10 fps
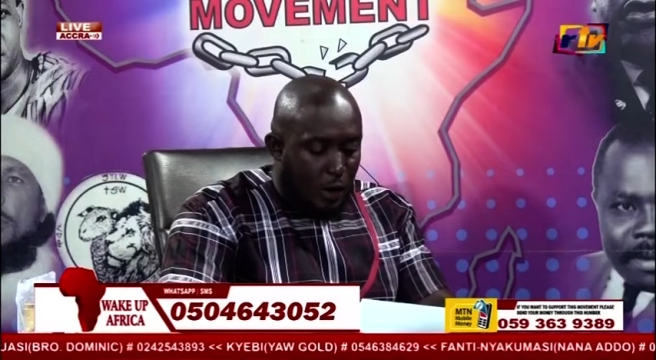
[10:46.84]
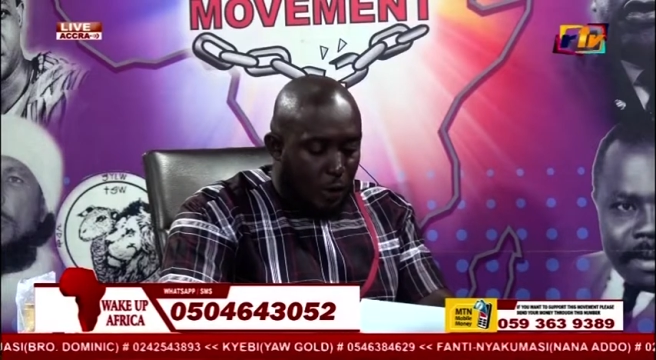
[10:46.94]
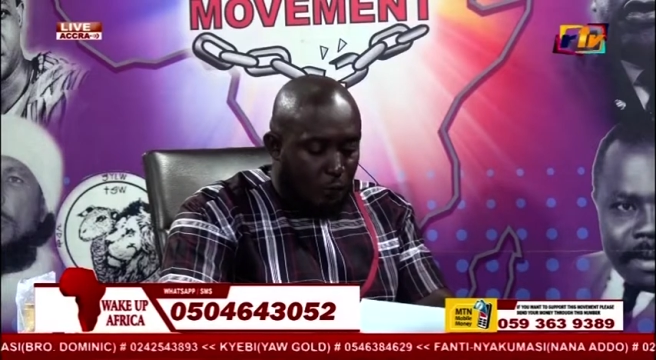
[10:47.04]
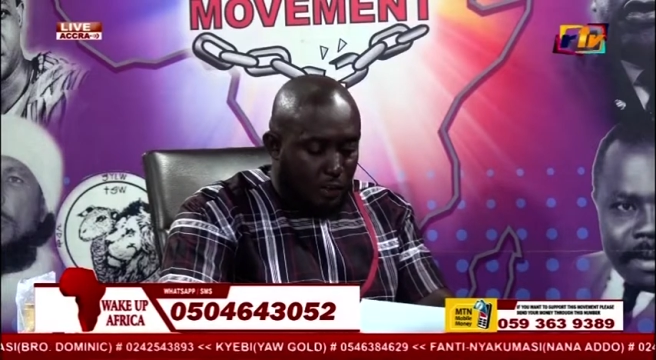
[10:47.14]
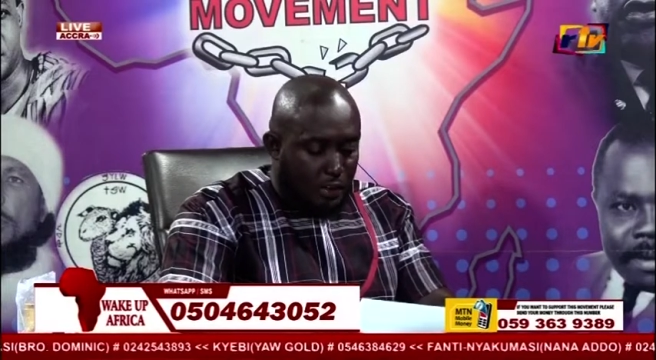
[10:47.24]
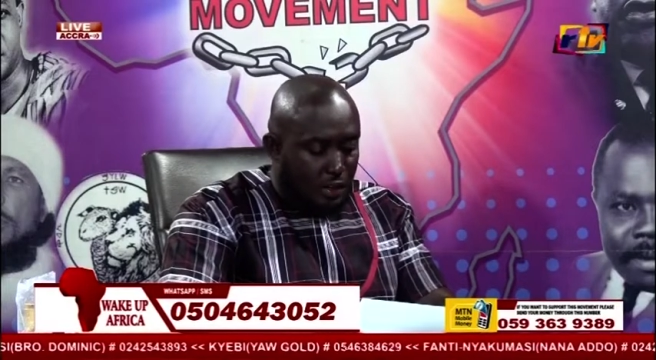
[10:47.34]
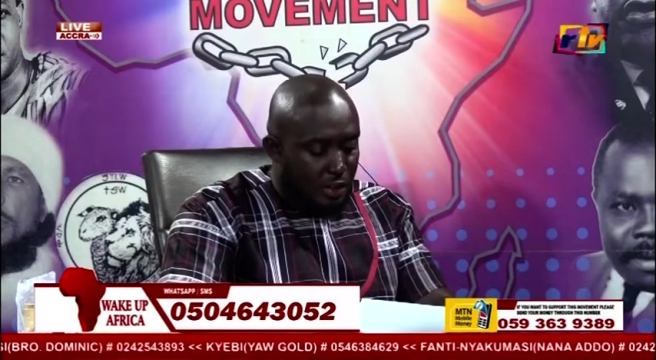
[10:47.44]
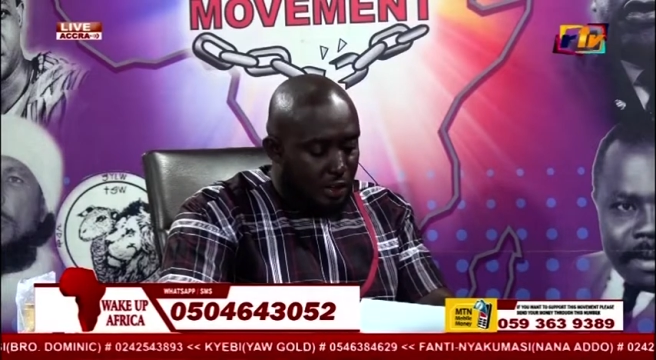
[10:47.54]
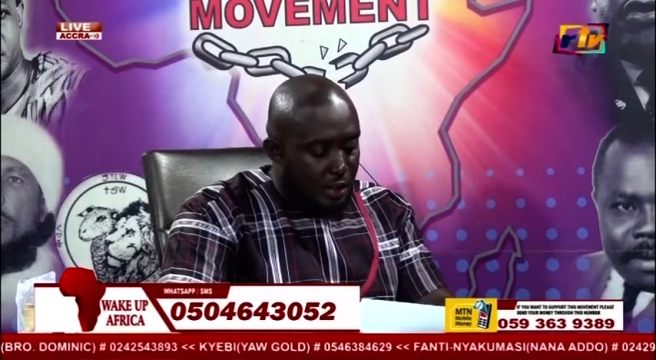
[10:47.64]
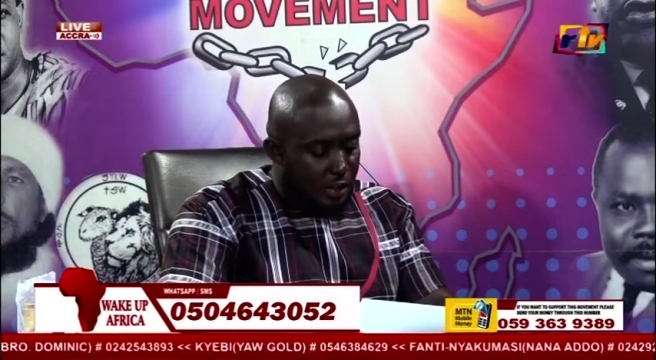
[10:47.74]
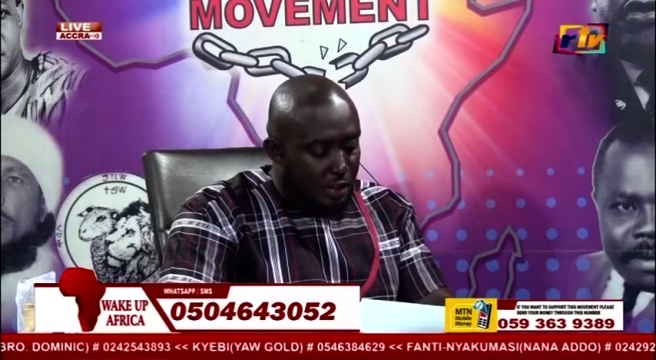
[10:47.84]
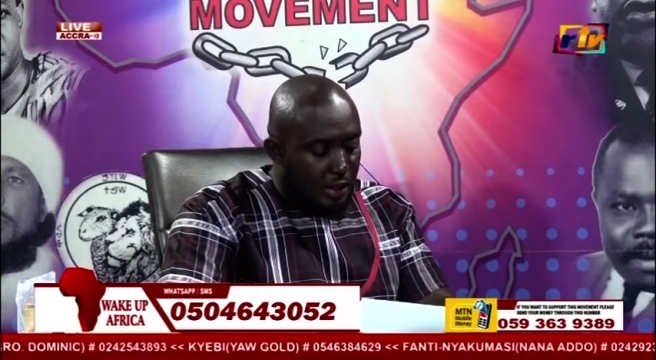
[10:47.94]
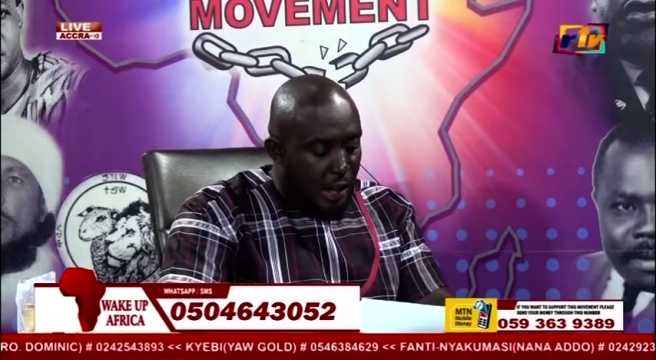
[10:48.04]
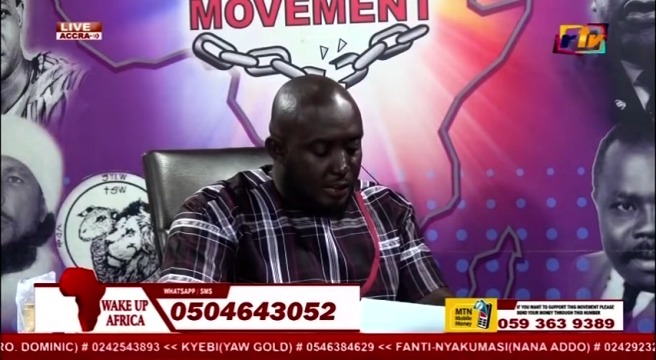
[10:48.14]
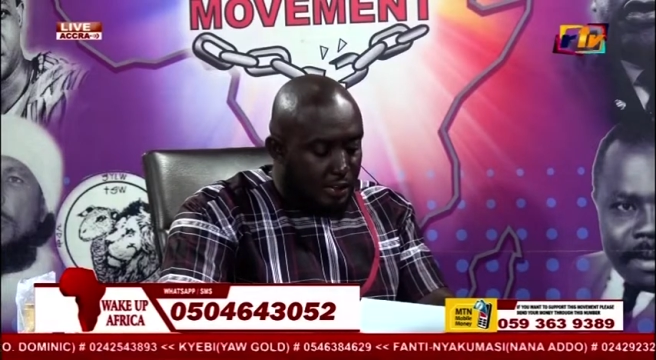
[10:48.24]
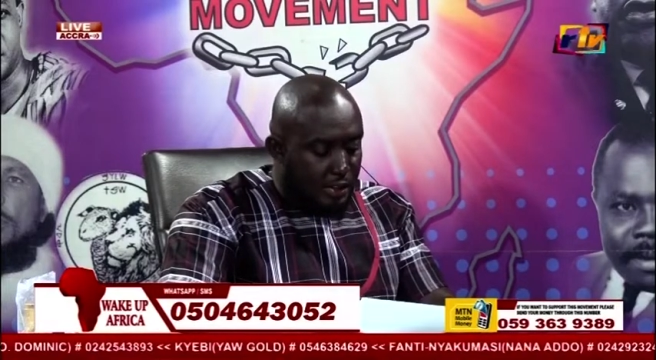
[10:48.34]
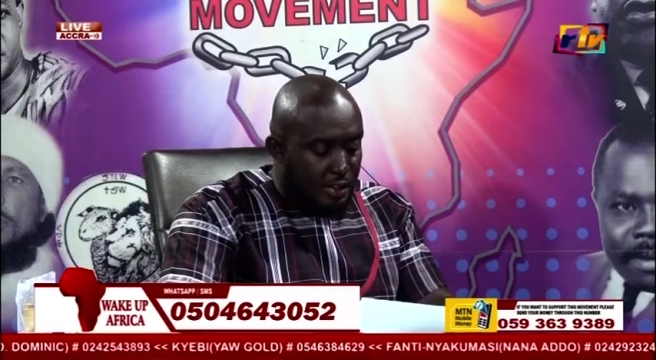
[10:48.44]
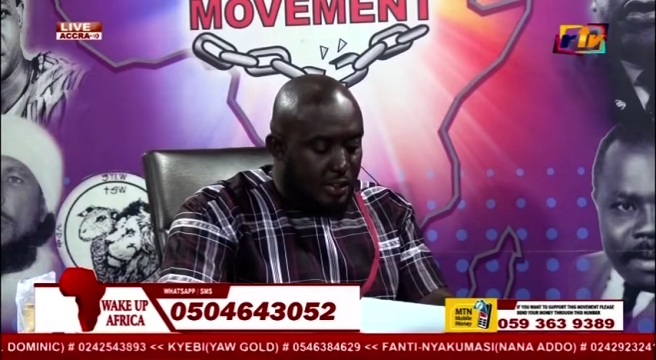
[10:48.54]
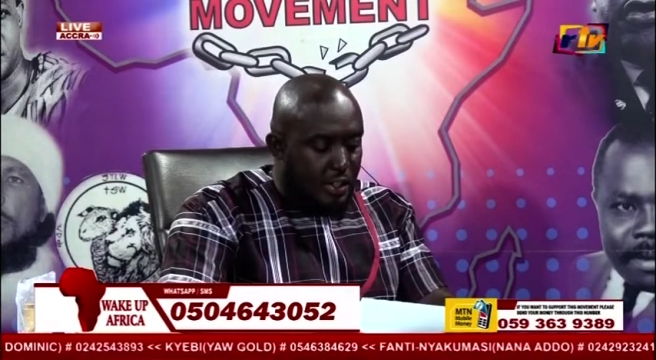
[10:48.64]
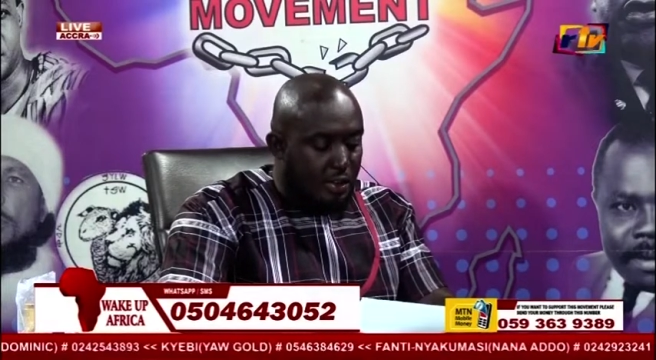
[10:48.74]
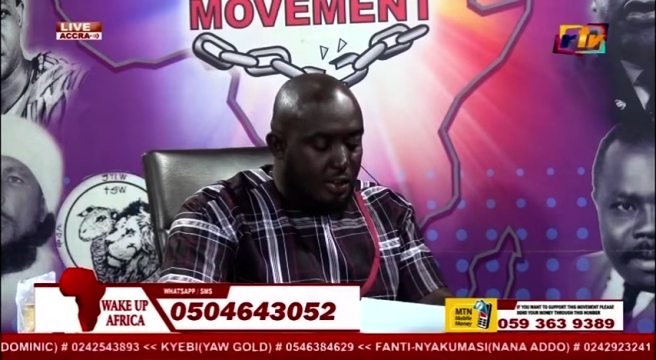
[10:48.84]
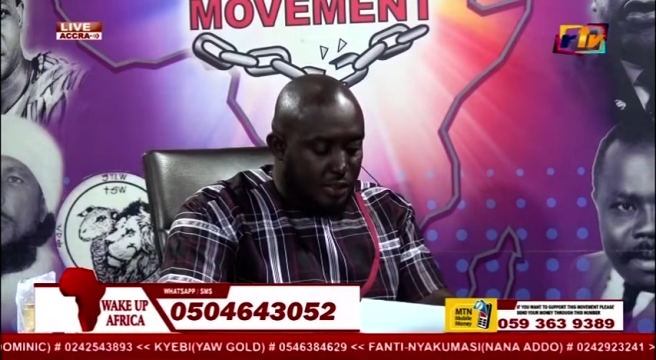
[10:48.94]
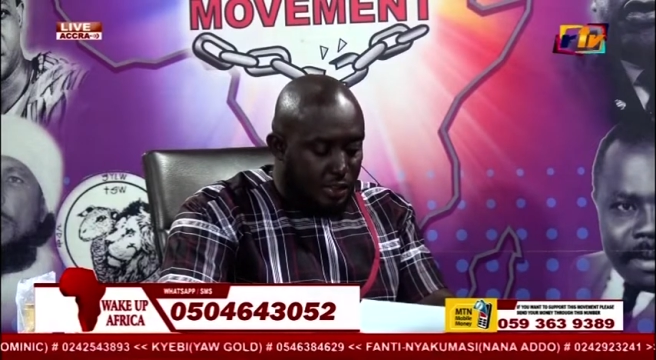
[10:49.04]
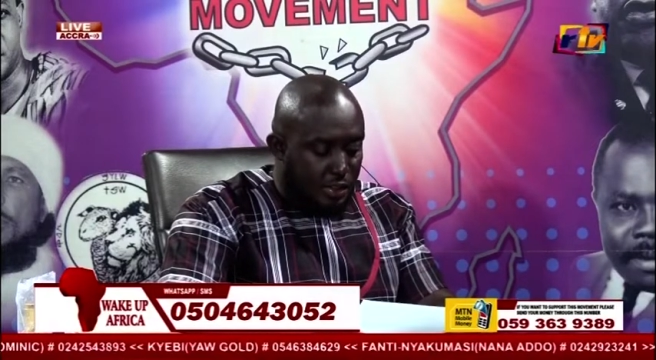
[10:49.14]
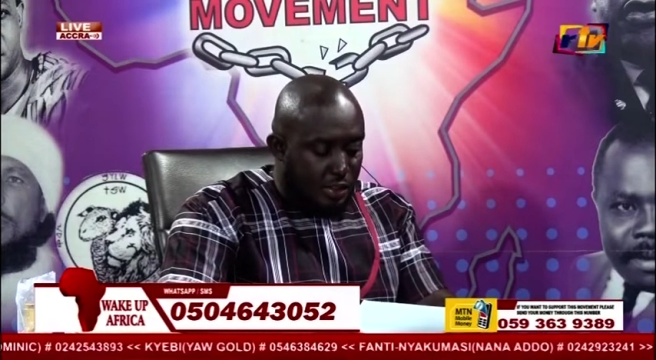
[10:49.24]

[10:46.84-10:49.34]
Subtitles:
office, cloud seeding increased